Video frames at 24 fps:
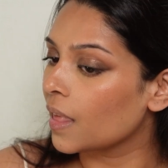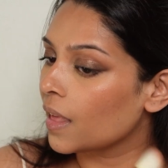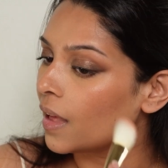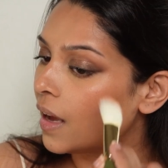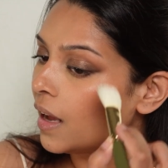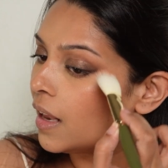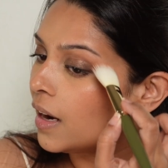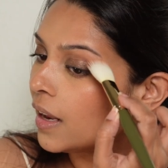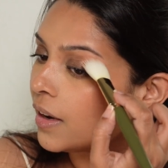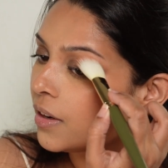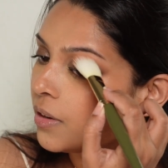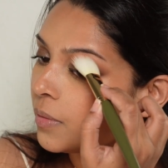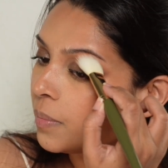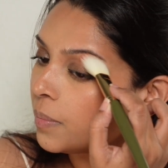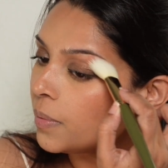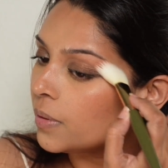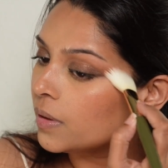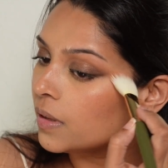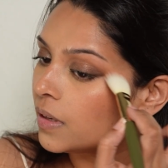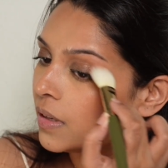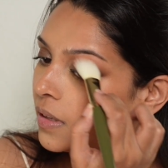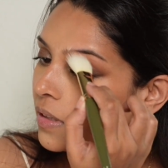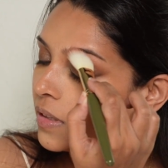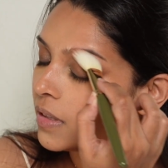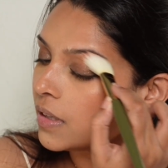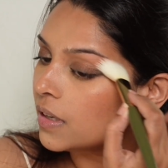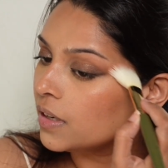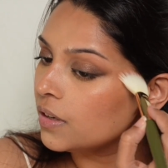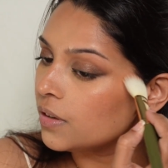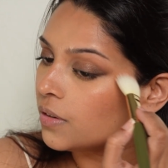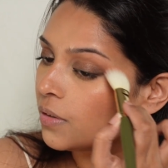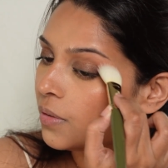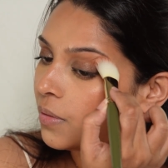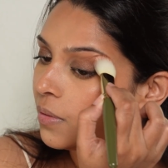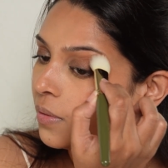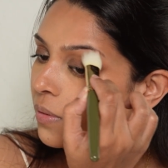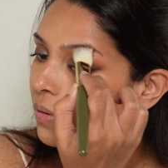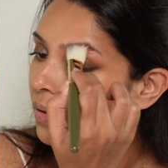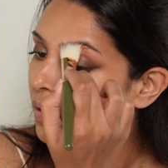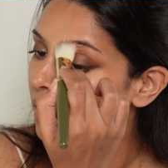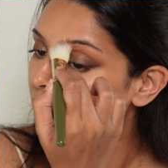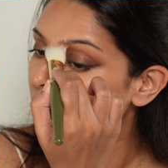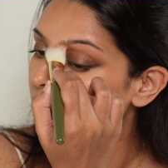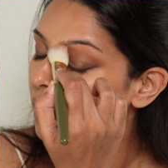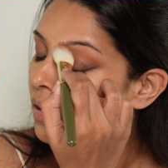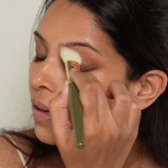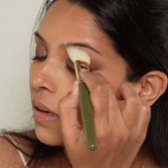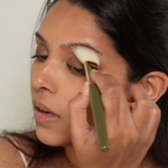I like to pull this into
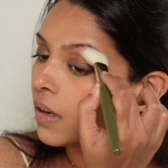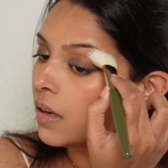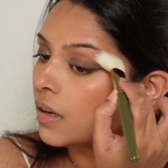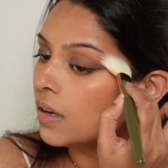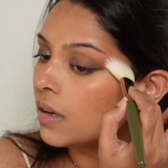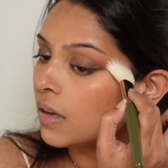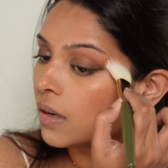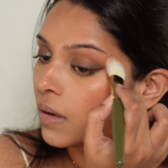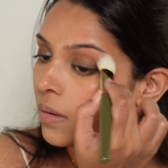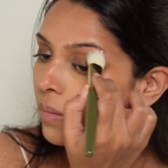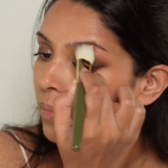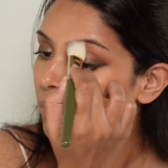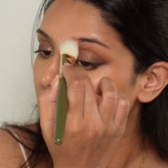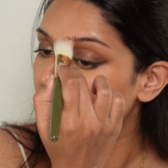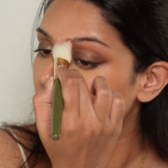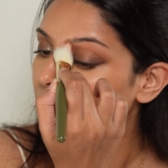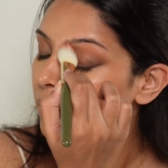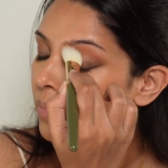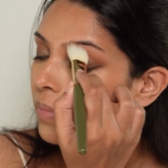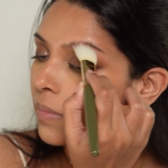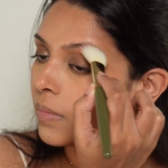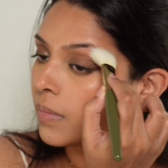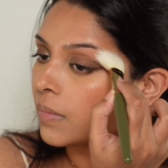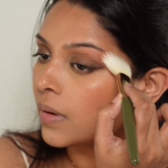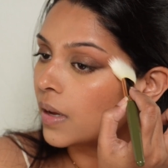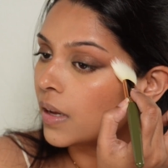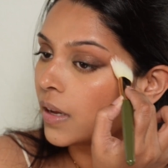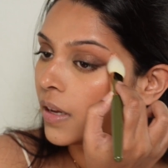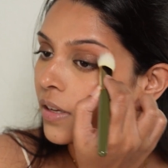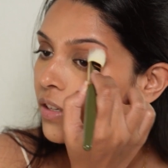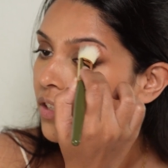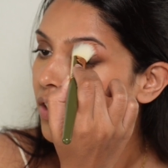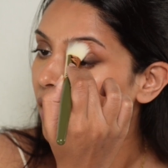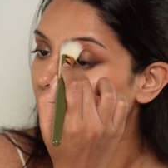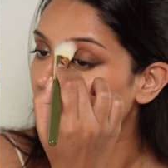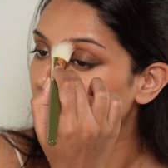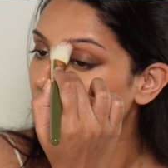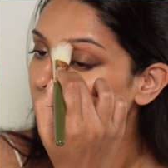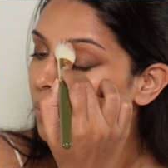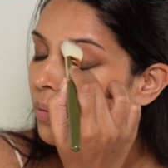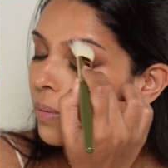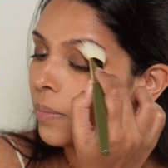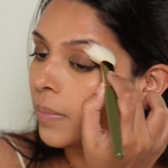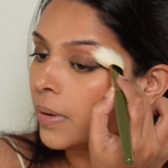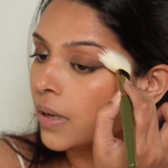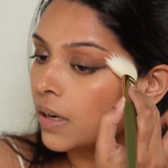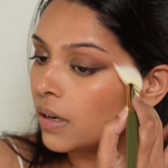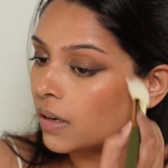my shadow a
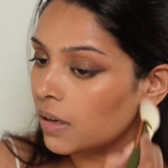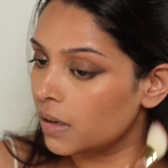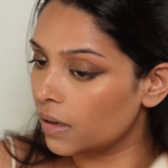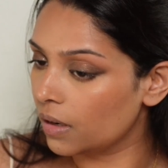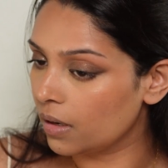bit.